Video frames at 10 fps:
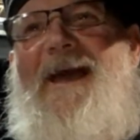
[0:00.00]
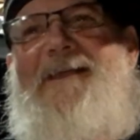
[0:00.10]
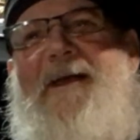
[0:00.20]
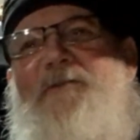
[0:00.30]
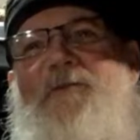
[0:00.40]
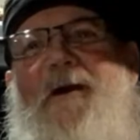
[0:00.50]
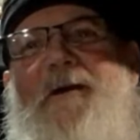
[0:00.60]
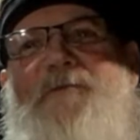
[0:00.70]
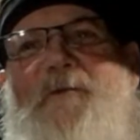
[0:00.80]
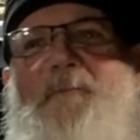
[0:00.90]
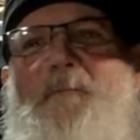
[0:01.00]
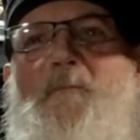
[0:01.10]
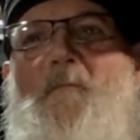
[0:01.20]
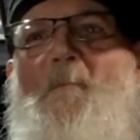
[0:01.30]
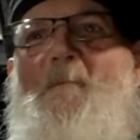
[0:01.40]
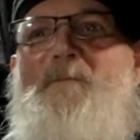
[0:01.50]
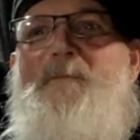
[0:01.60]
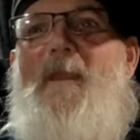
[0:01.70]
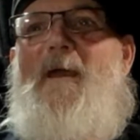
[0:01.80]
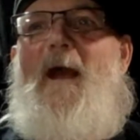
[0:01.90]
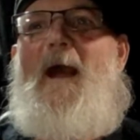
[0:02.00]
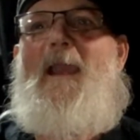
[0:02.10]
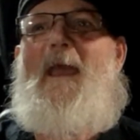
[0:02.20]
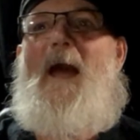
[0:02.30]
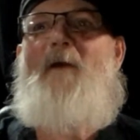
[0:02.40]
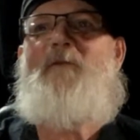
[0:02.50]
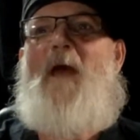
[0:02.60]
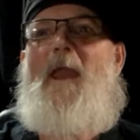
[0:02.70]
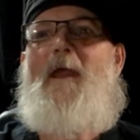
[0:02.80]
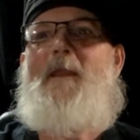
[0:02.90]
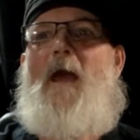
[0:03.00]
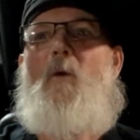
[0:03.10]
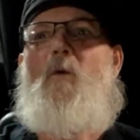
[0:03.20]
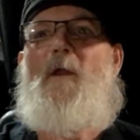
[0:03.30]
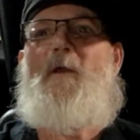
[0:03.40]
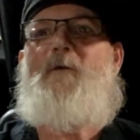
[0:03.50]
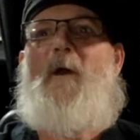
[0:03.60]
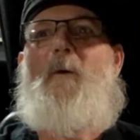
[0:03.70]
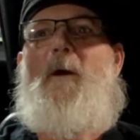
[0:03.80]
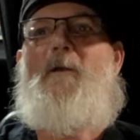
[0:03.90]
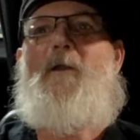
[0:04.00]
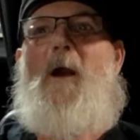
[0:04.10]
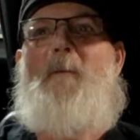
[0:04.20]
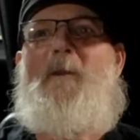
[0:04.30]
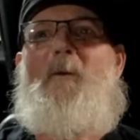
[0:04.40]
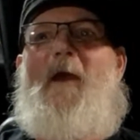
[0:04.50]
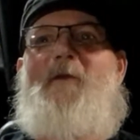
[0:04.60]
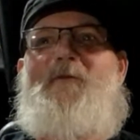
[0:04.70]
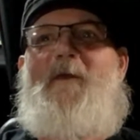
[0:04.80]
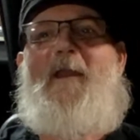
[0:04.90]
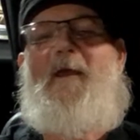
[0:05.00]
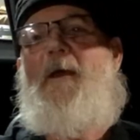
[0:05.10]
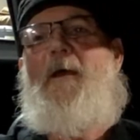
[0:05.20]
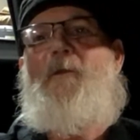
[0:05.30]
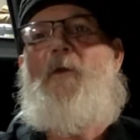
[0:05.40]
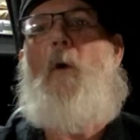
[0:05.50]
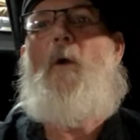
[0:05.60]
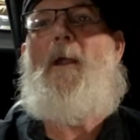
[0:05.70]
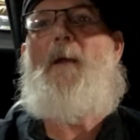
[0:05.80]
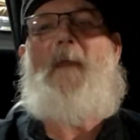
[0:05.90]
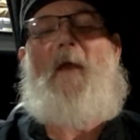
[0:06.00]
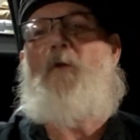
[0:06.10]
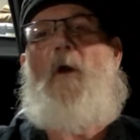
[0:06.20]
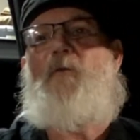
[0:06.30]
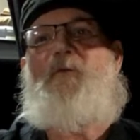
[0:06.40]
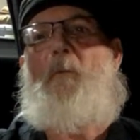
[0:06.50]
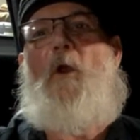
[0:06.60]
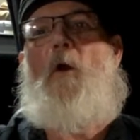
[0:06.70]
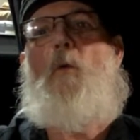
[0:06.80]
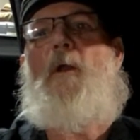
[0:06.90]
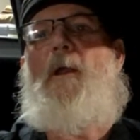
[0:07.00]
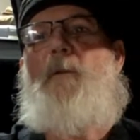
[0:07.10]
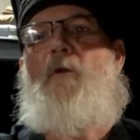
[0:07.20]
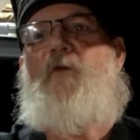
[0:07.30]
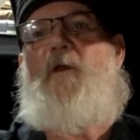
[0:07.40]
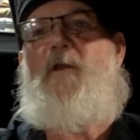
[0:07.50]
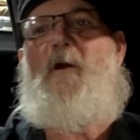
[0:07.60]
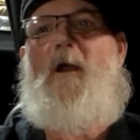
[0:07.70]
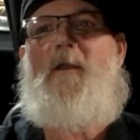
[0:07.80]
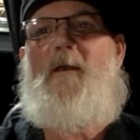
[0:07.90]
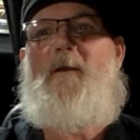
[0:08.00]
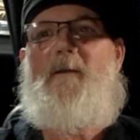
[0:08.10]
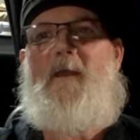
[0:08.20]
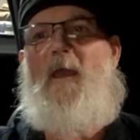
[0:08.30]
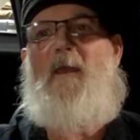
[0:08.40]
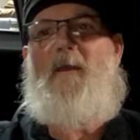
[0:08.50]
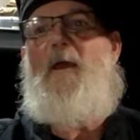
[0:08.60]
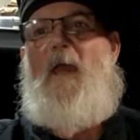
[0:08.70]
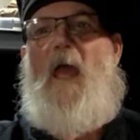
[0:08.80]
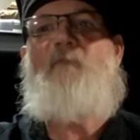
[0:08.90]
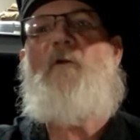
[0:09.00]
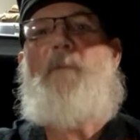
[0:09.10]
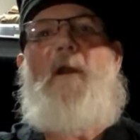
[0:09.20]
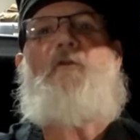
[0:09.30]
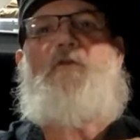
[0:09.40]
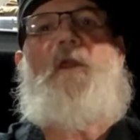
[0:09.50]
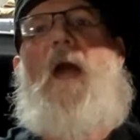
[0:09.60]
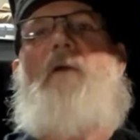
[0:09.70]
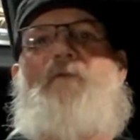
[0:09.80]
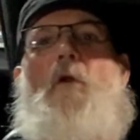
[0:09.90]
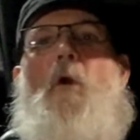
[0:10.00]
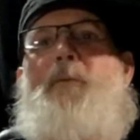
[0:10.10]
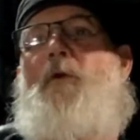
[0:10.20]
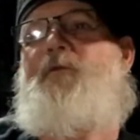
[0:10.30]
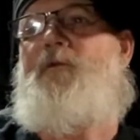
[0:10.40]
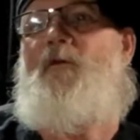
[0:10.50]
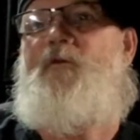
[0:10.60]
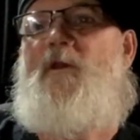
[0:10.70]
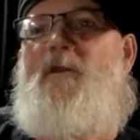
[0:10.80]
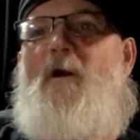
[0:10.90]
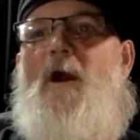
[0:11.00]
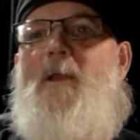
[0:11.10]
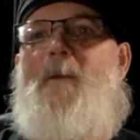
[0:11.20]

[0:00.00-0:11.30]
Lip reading: That's awesome. I laughed at it. Now worries I love comedy when I see it. Don't worry. Yeah, don't worry about chicken hawk. Okay. Everybody should have their own personal chicken hawk.